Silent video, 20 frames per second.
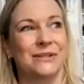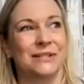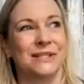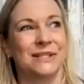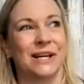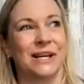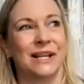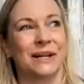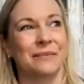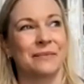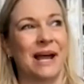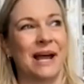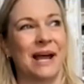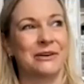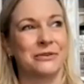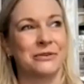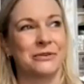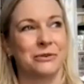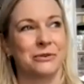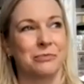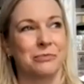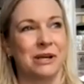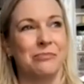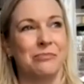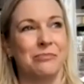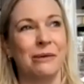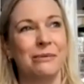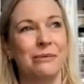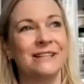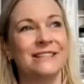to say that actors are meat
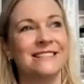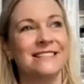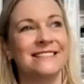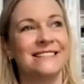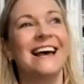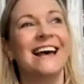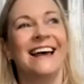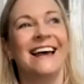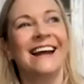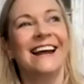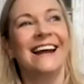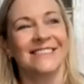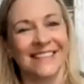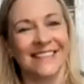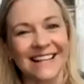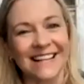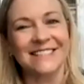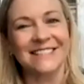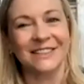puppets. And I was like, that's a